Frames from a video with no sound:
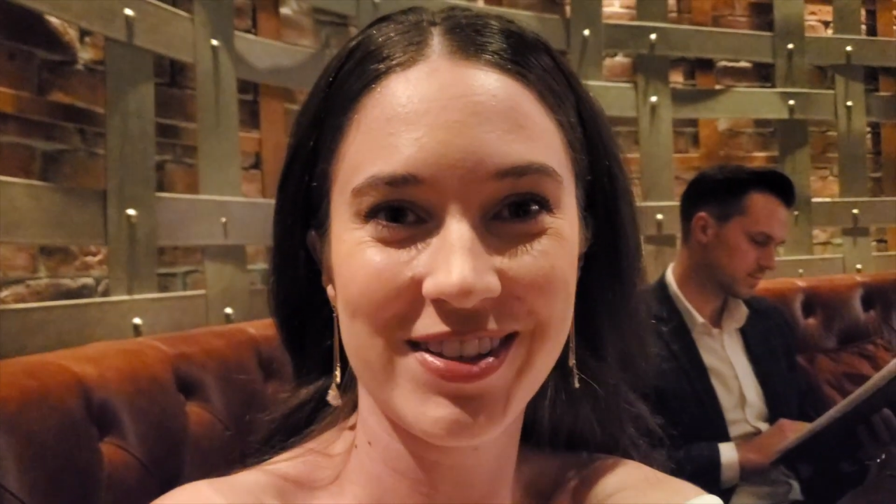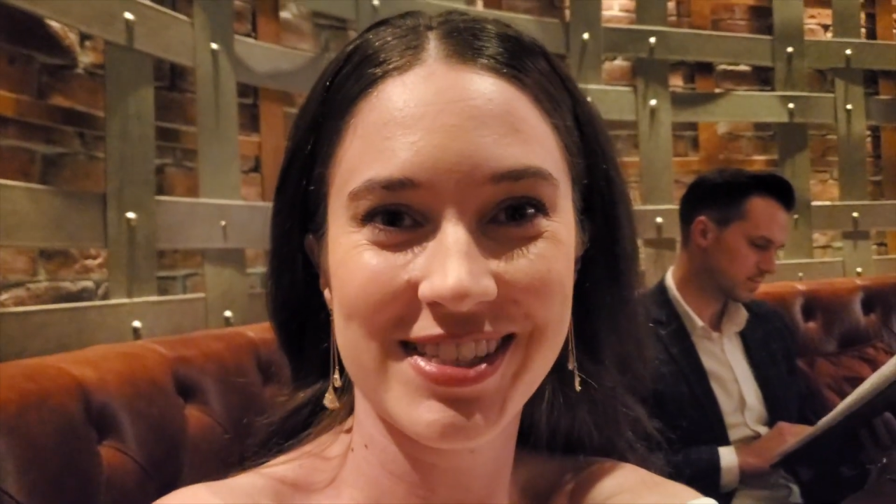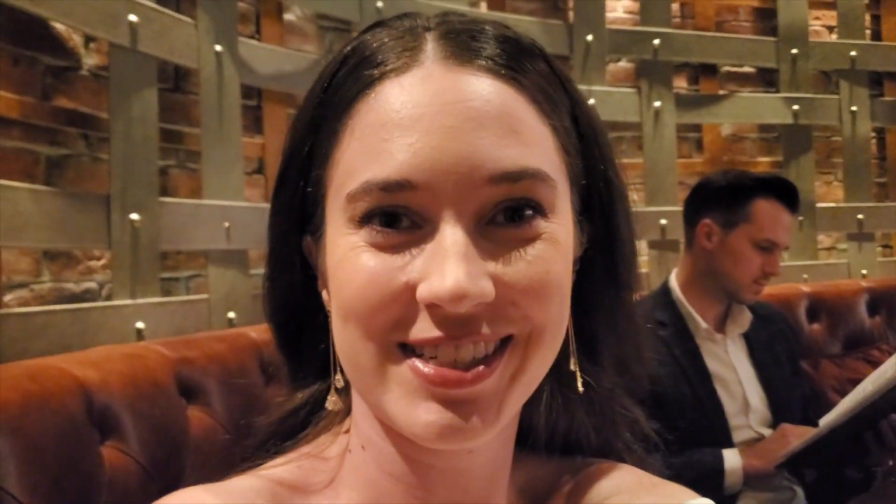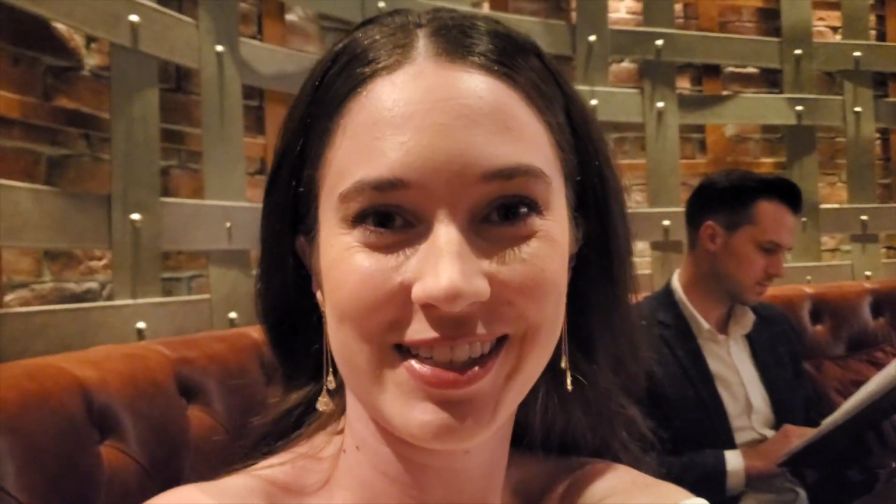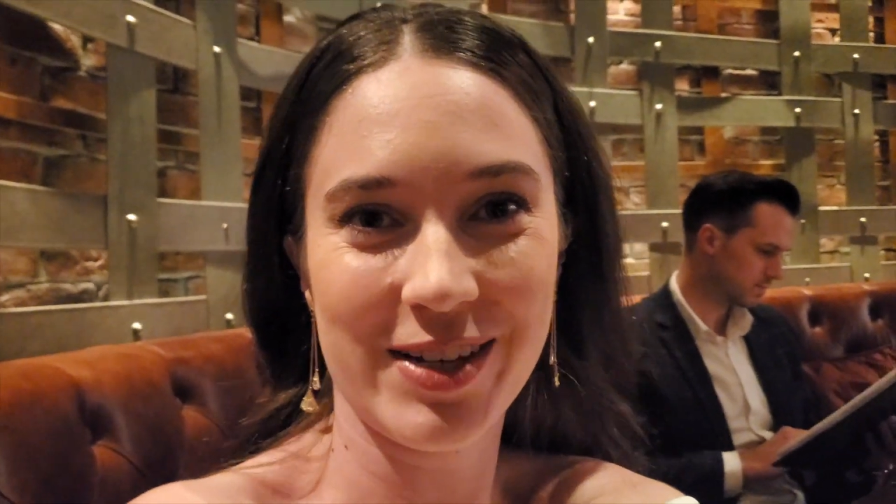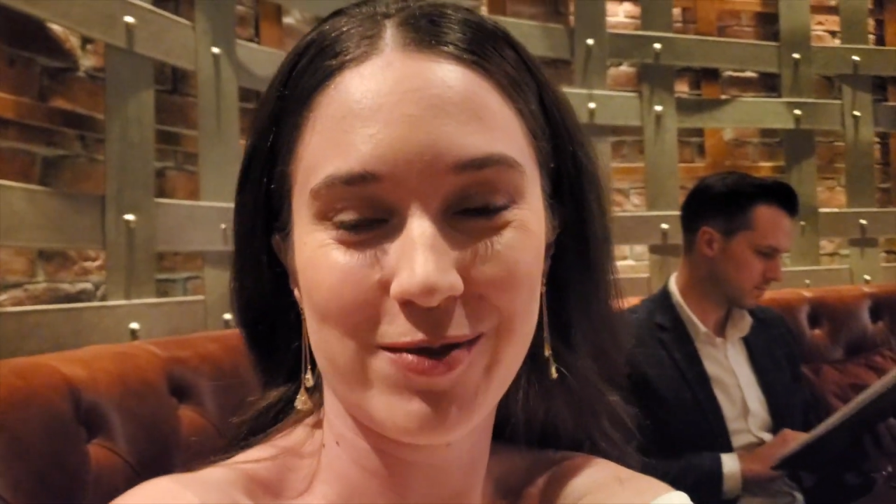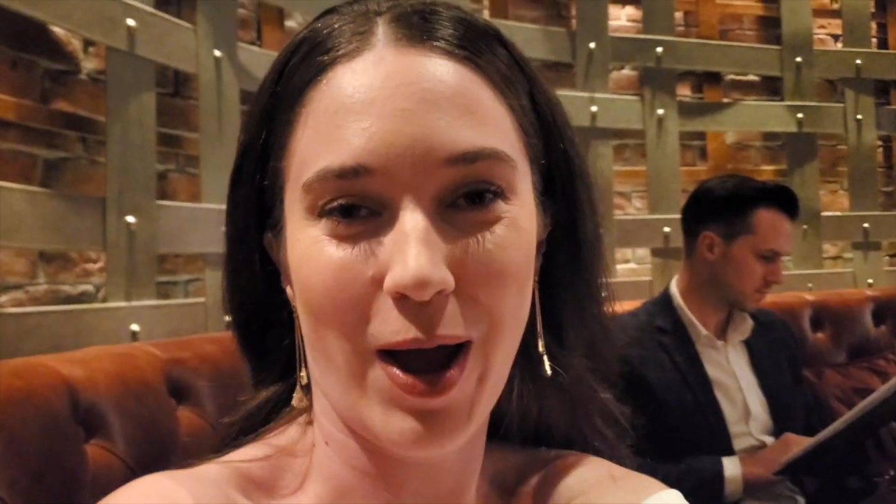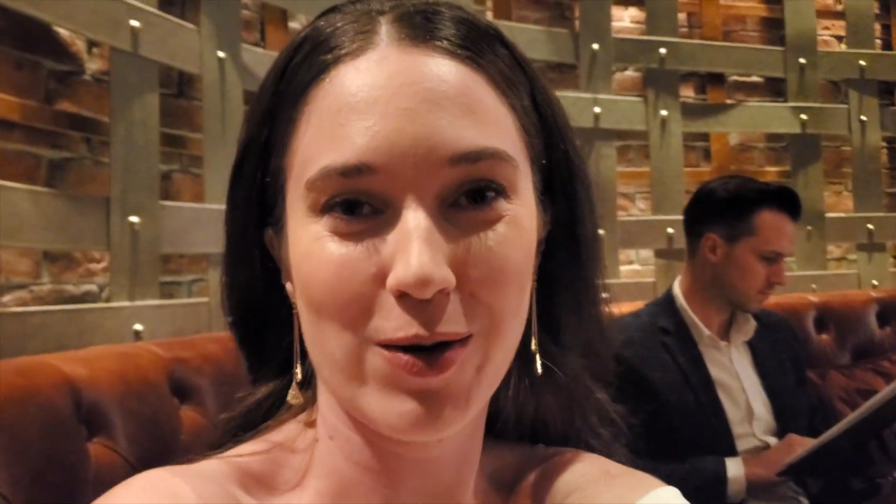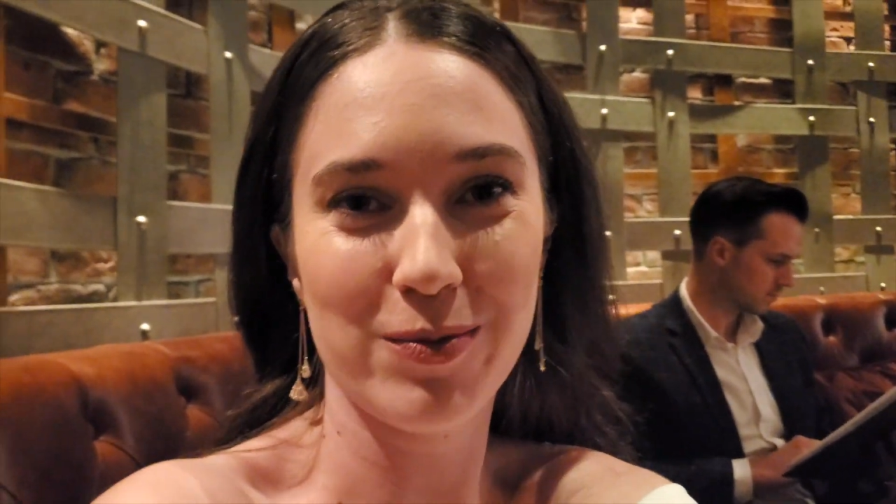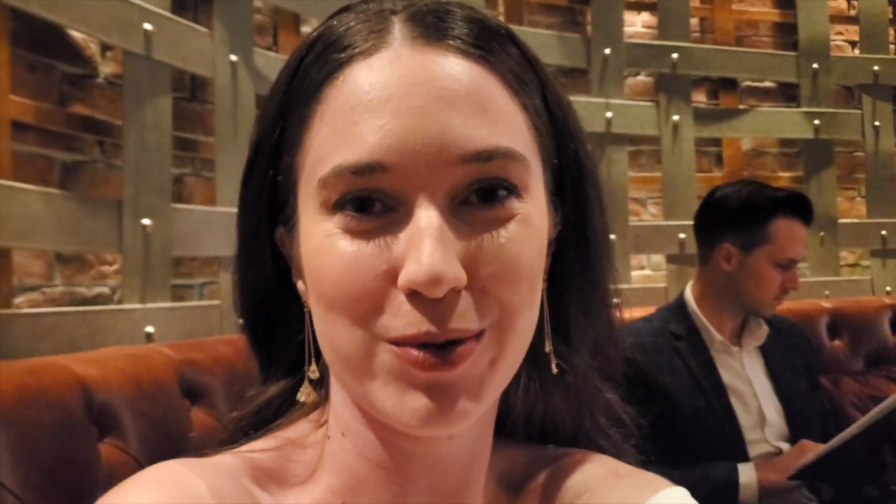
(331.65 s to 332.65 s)
this little like
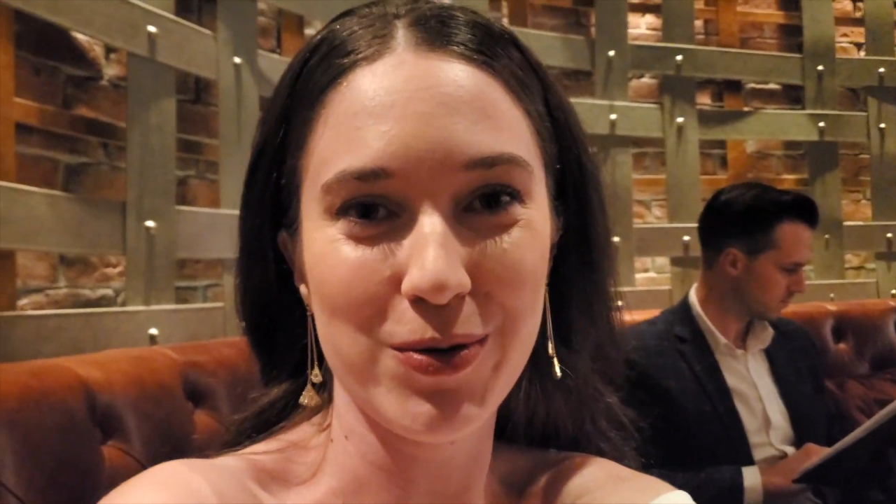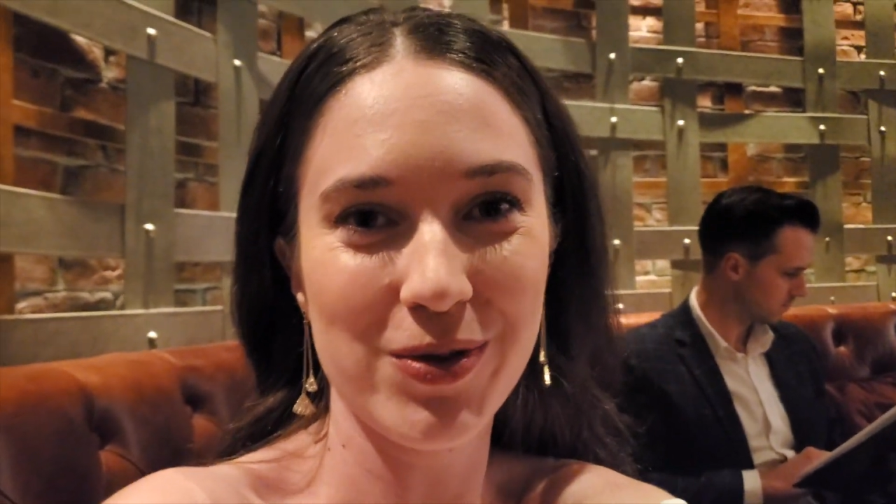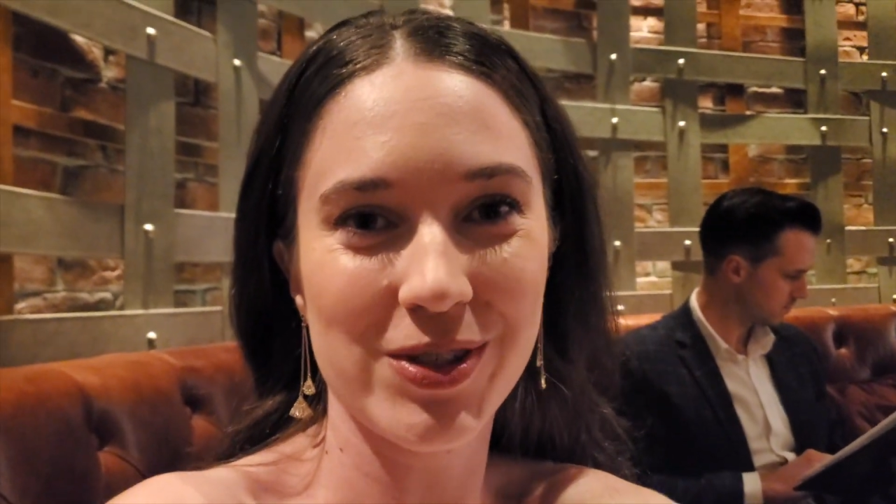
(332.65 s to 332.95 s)
round booth,